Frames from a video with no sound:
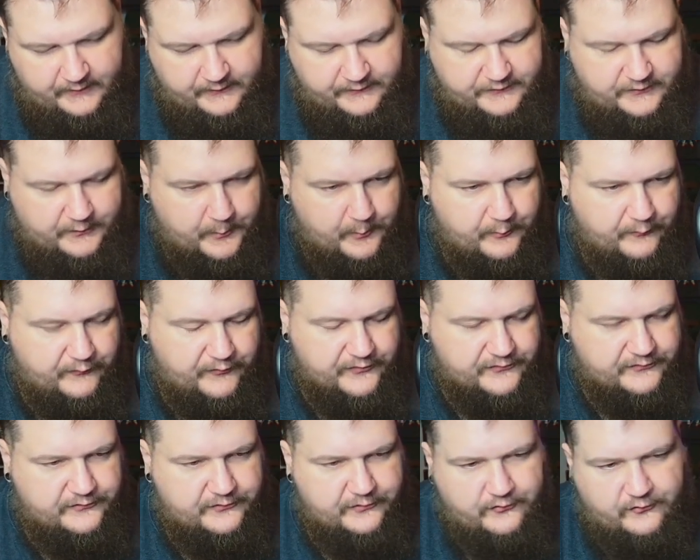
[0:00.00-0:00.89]
some of
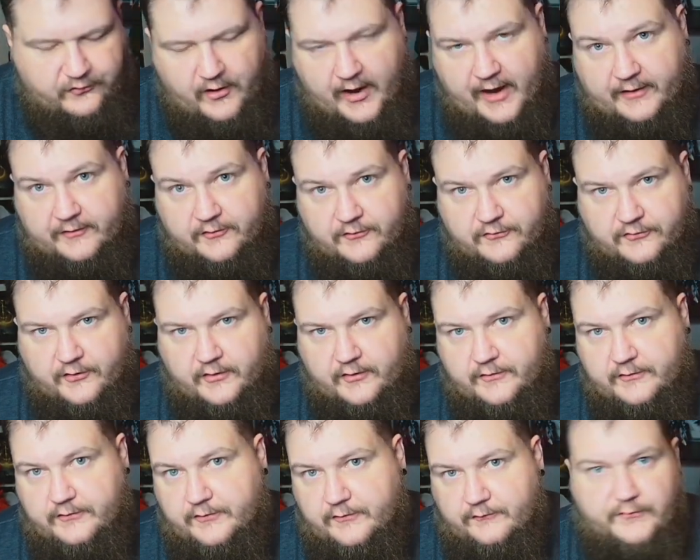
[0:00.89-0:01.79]
his detractors
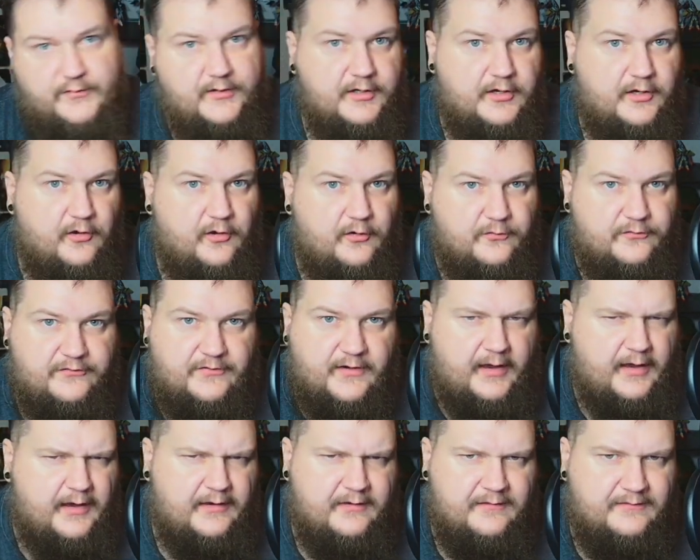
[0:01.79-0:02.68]
on the video
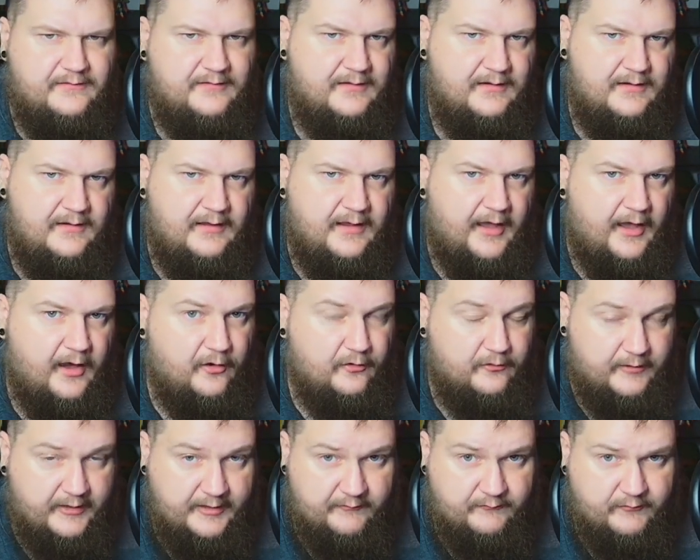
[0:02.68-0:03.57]
saying how
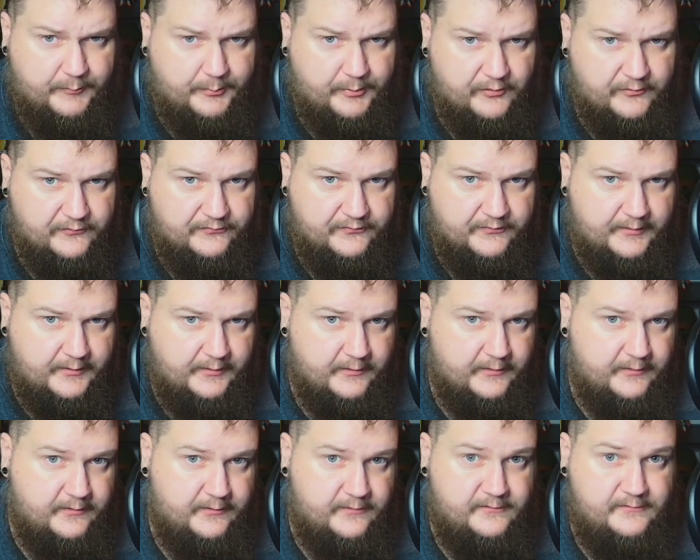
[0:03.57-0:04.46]
great of a person
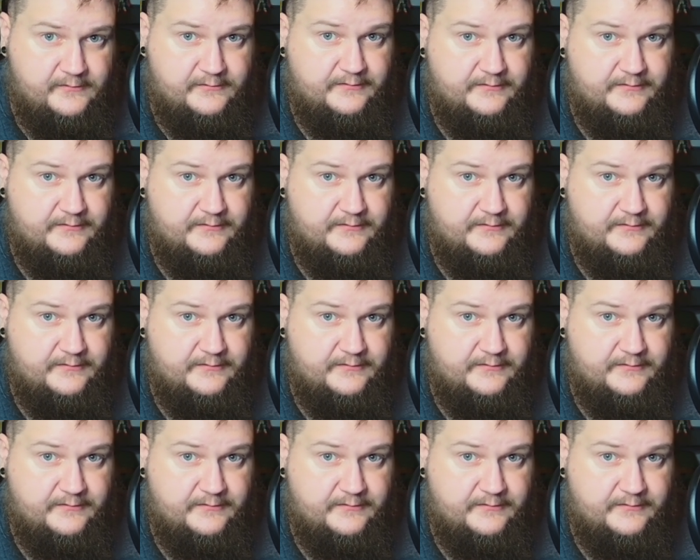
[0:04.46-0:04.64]
uh,